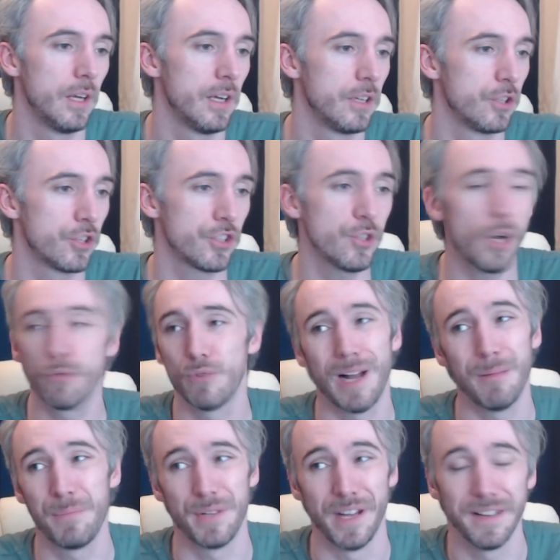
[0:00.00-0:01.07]
You're just not
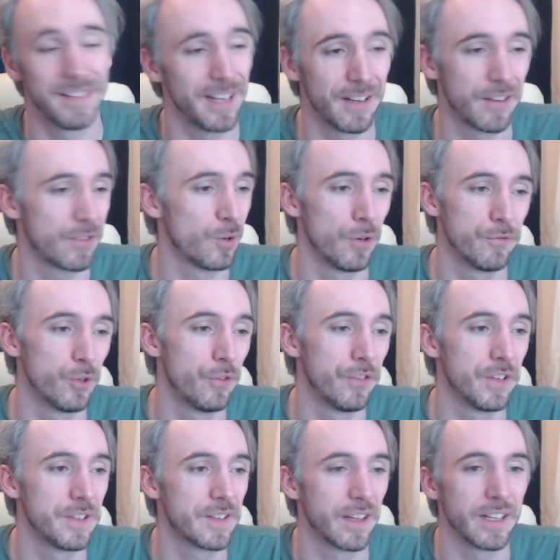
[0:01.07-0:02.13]
ramping into anything off
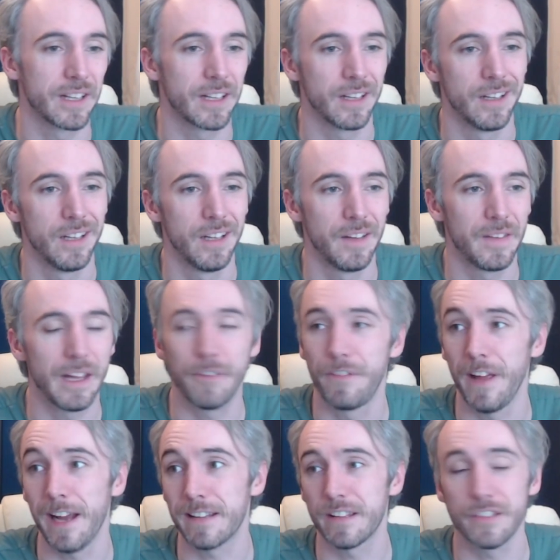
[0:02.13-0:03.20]
Rufus, like... The
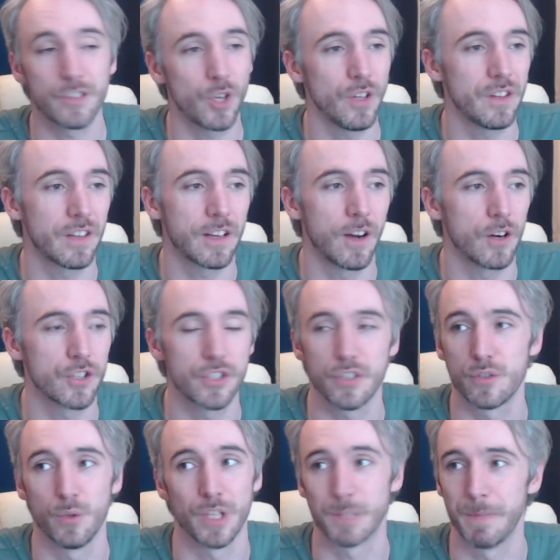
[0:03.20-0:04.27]
effect is good, the card's just
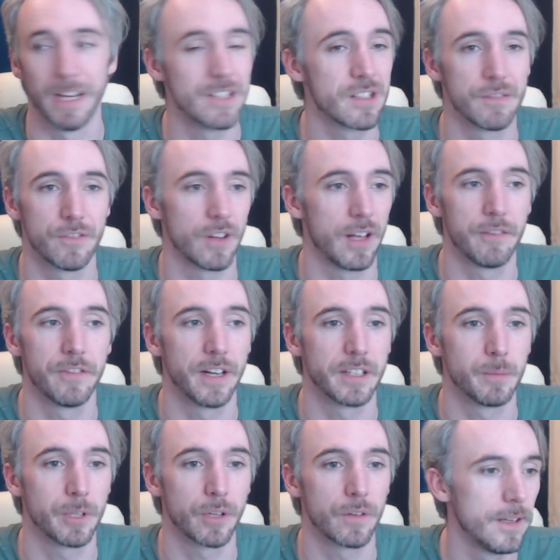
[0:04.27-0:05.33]
too expensive for that effect to
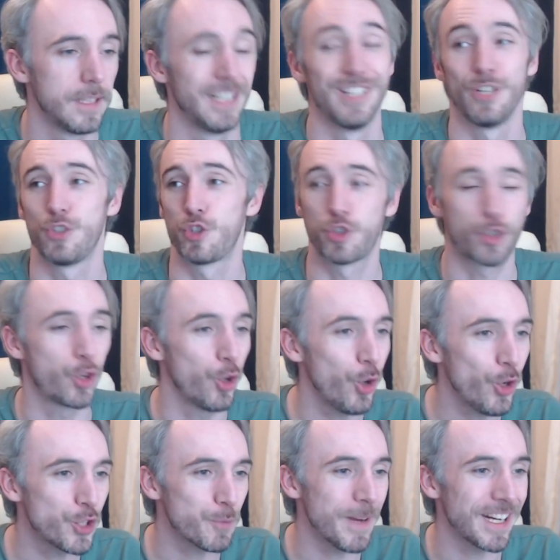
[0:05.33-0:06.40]
be good.
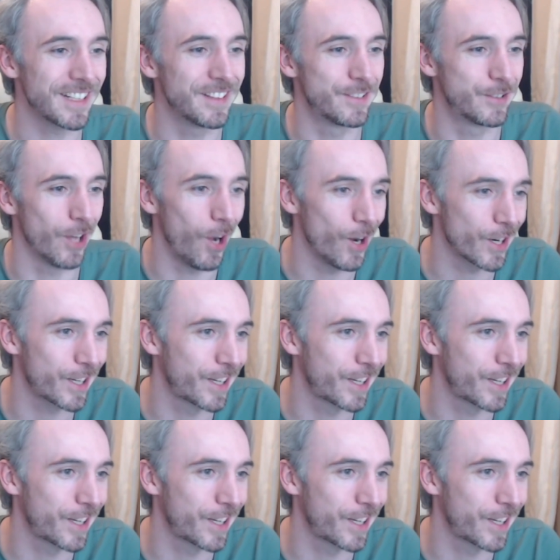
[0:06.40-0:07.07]
Scrooge McDuck!